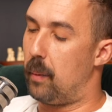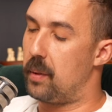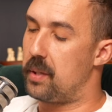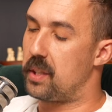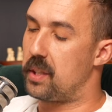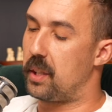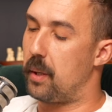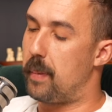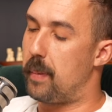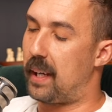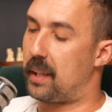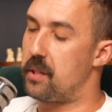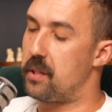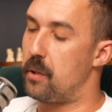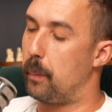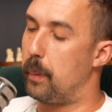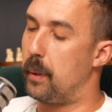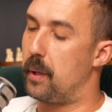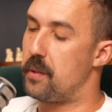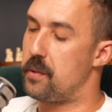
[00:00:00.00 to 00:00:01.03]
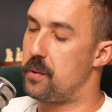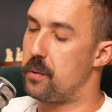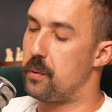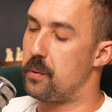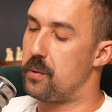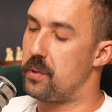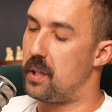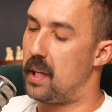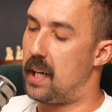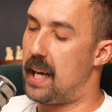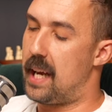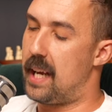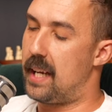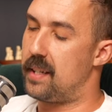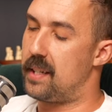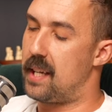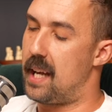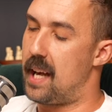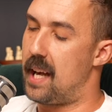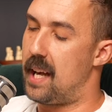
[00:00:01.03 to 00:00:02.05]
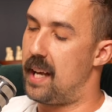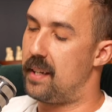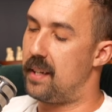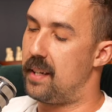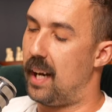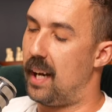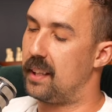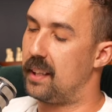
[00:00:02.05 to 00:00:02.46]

I want to go back to your personal side and yep.